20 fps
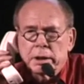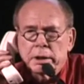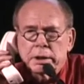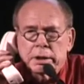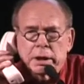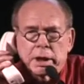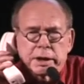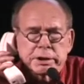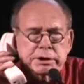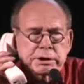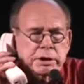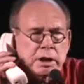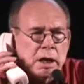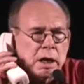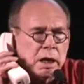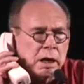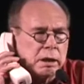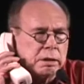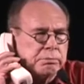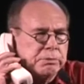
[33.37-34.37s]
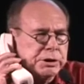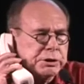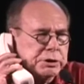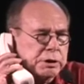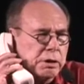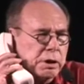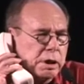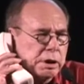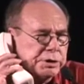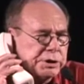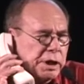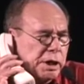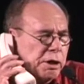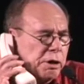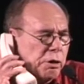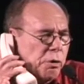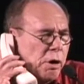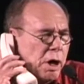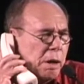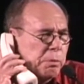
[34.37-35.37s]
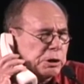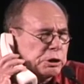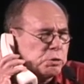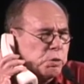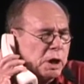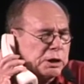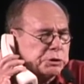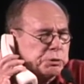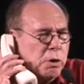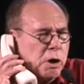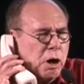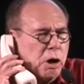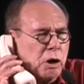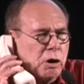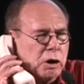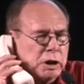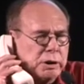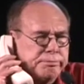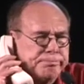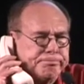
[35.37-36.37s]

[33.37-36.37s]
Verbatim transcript: yes, uh, Mr. Uh, Senator Roberts. What's wrong?